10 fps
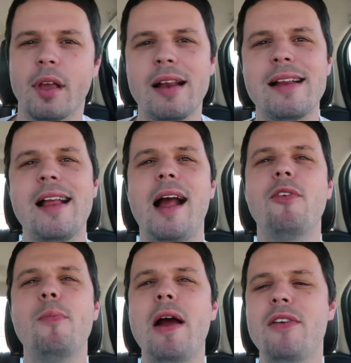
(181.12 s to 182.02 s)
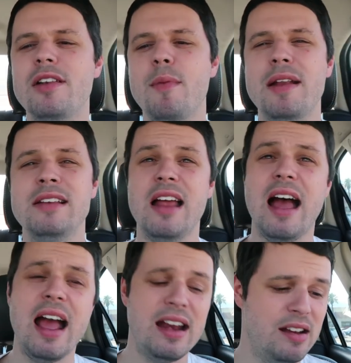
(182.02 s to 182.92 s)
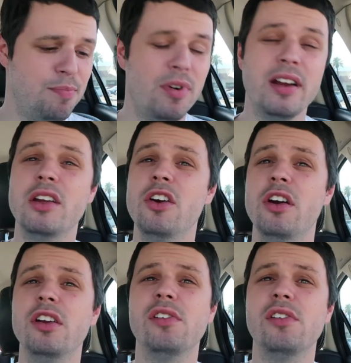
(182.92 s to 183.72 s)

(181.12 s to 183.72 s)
The Taco Bell slip and slide is pretty good.